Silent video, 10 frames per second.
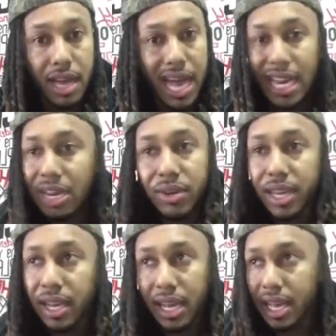And I don't
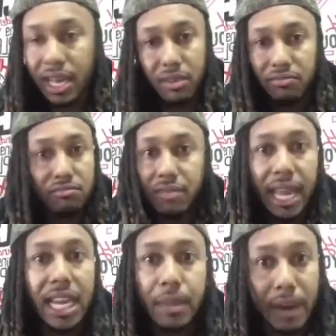care
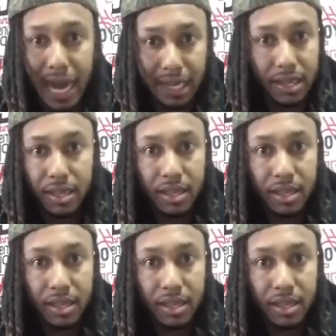anybody.